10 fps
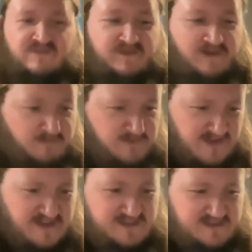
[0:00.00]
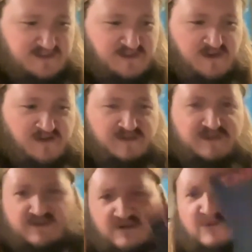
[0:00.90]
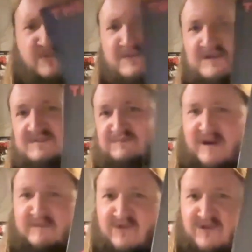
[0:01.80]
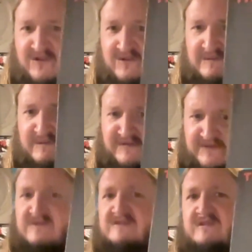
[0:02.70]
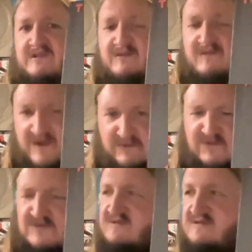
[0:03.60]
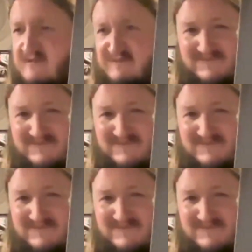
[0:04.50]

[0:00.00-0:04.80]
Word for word: on it i was instantly hooked on this band when i heard them the first time around which was